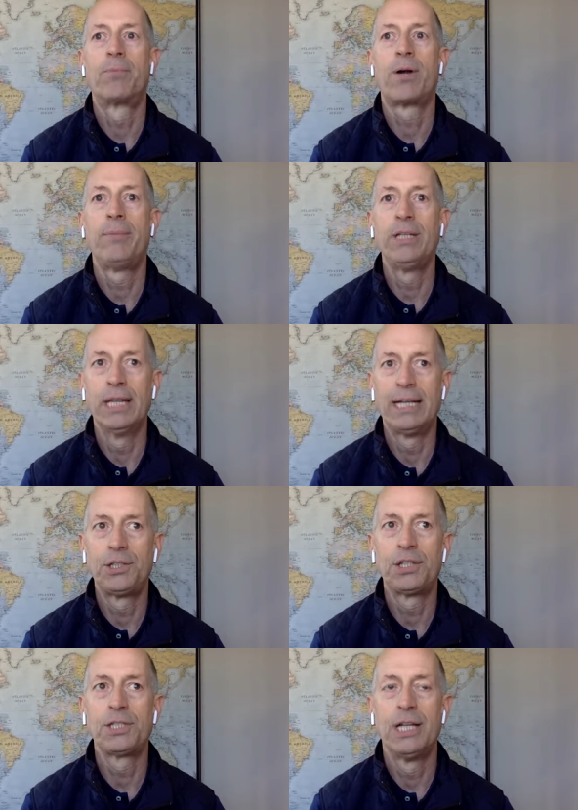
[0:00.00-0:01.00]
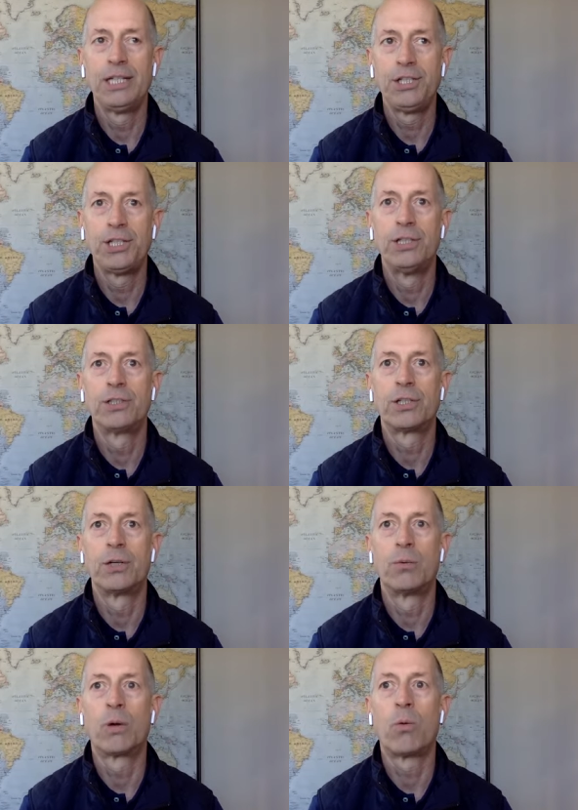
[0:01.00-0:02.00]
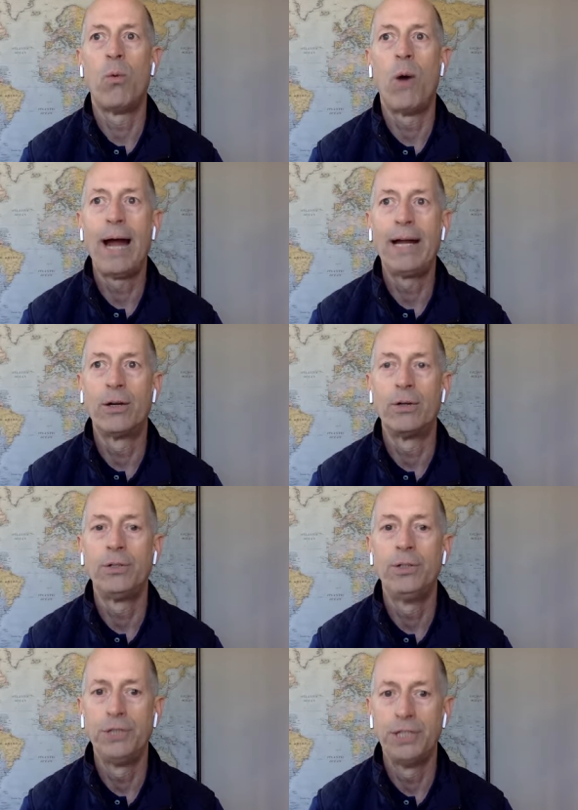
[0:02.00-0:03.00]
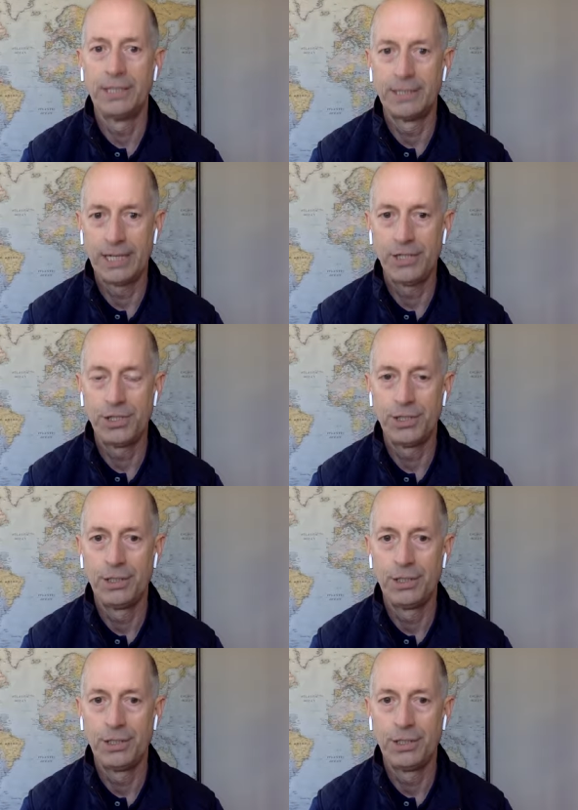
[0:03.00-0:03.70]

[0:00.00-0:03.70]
probably legislation that's going to require unionization.